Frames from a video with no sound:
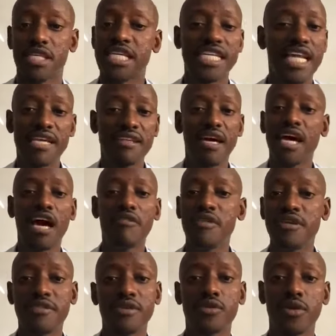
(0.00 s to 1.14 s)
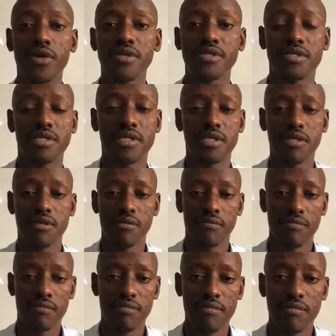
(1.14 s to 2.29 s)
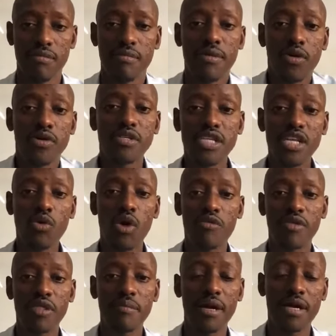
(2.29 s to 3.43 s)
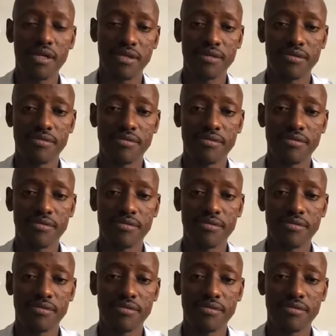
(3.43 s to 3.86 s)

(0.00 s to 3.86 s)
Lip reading: He doesn't have anything to lose because he didn't work for the man.